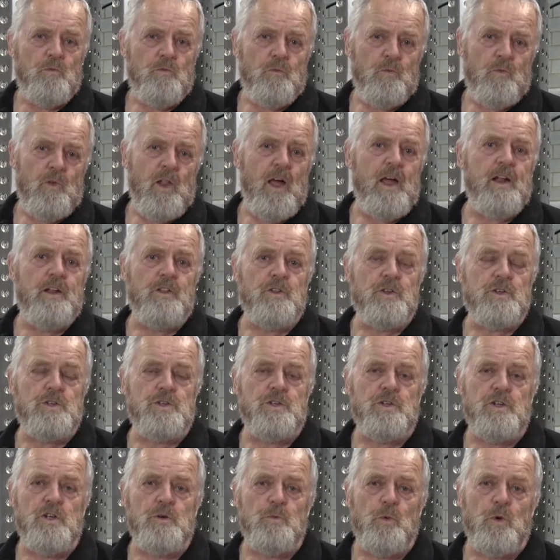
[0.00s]
Later this
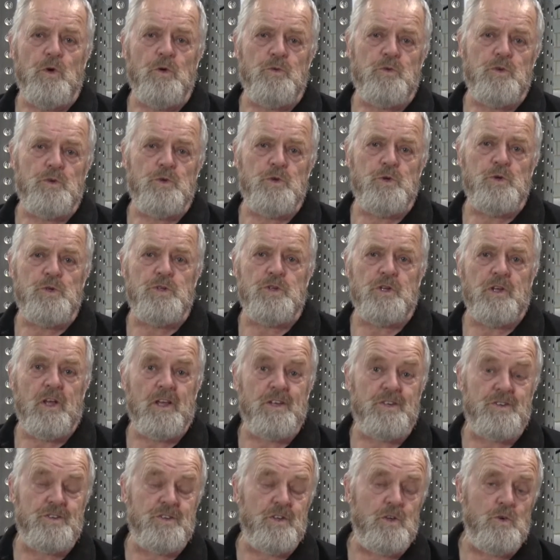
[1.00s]
year we're introducing a
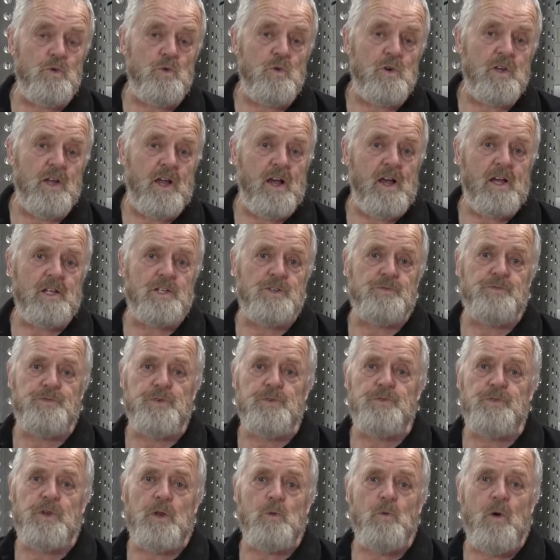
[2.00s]
single cask
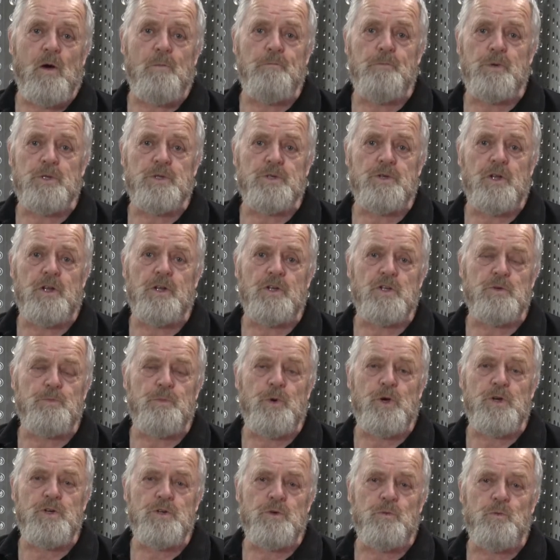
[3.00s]
51%
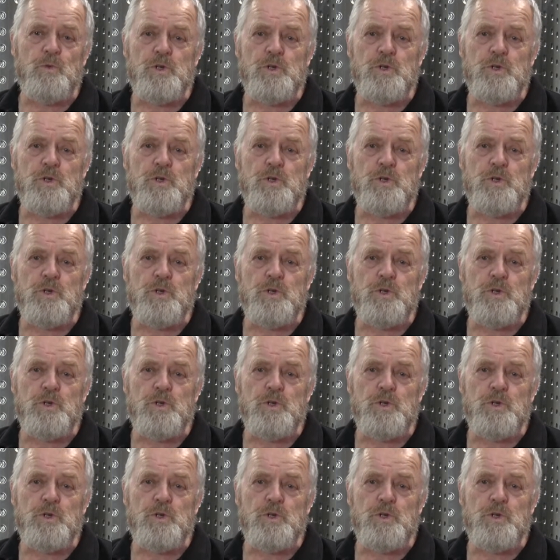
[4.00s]
expression,